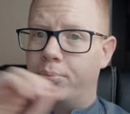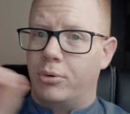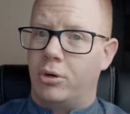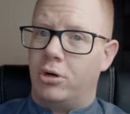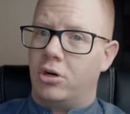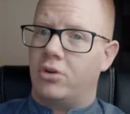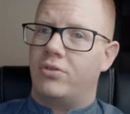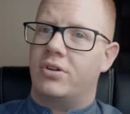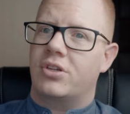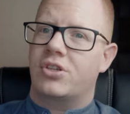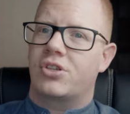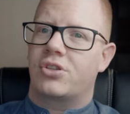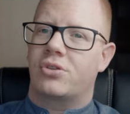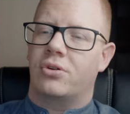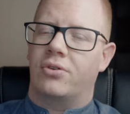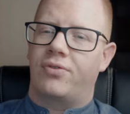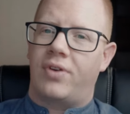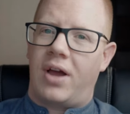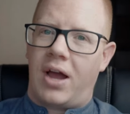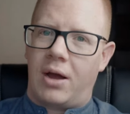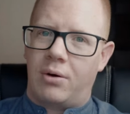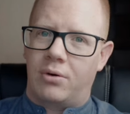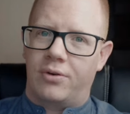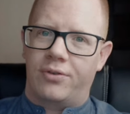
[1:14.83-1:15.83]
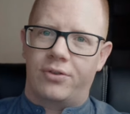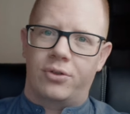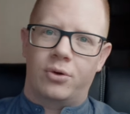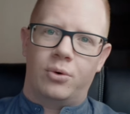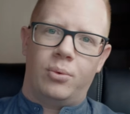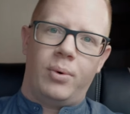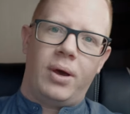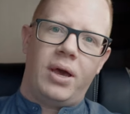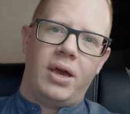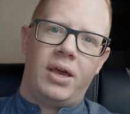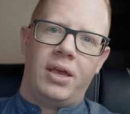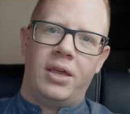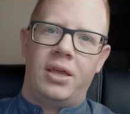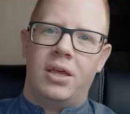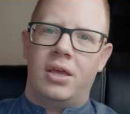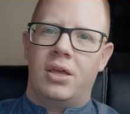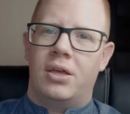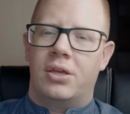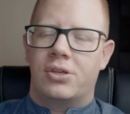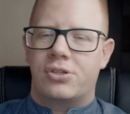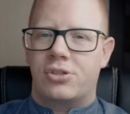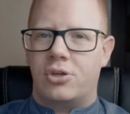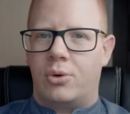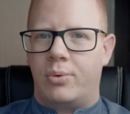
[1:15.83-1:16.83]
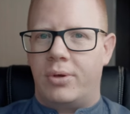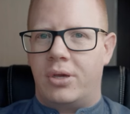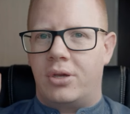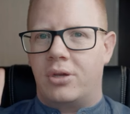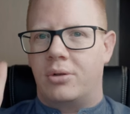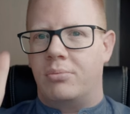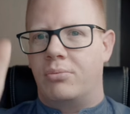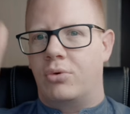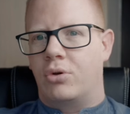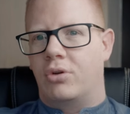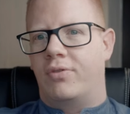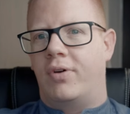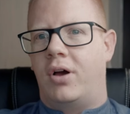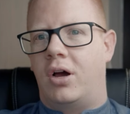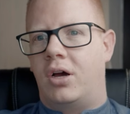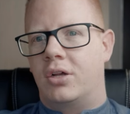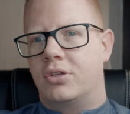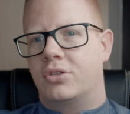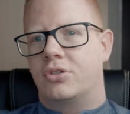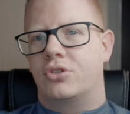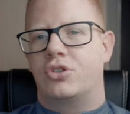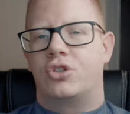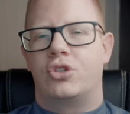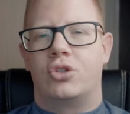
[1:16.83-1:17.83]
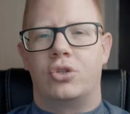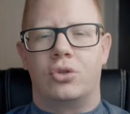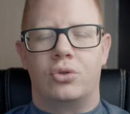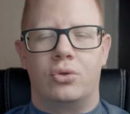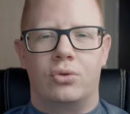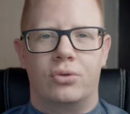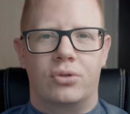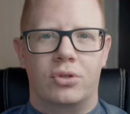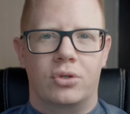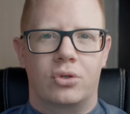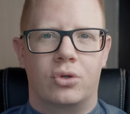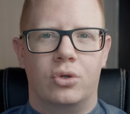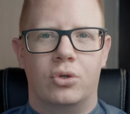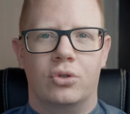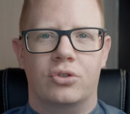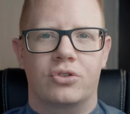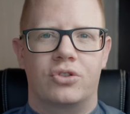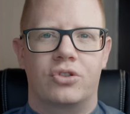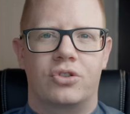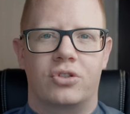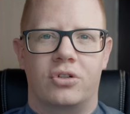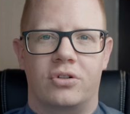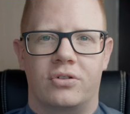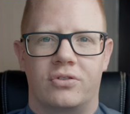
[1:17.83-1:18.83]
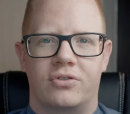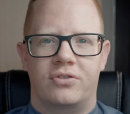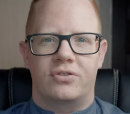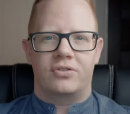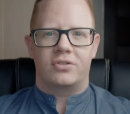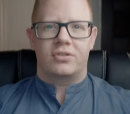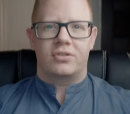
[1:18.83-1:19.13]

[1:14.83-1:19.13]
boring stuff out of the way so we can move on to the cool stuff.